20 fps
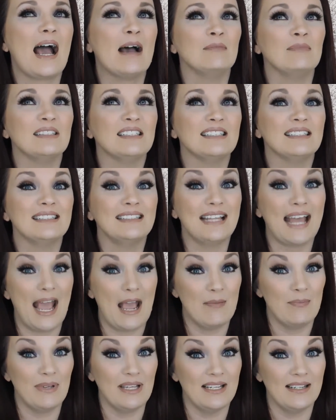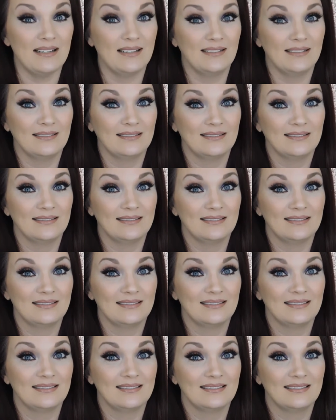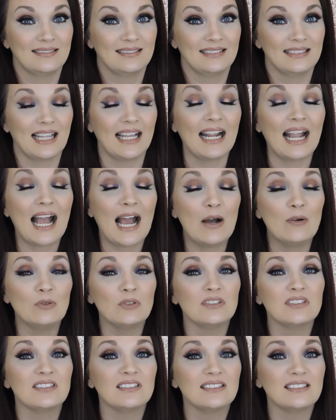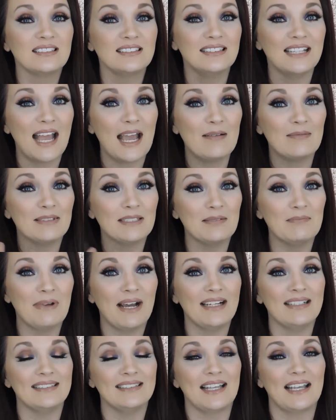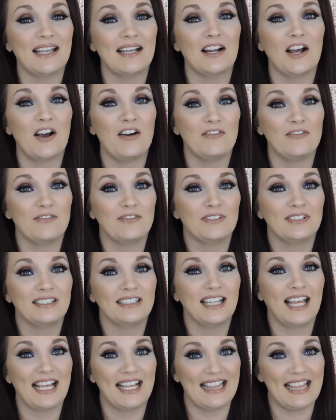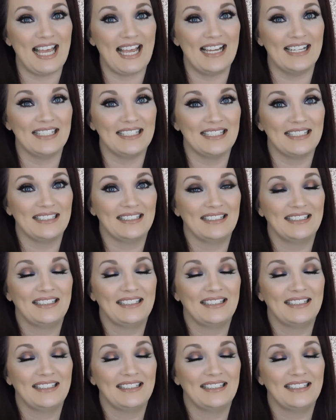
I'm snappy. Like I will snap somebody's head off like that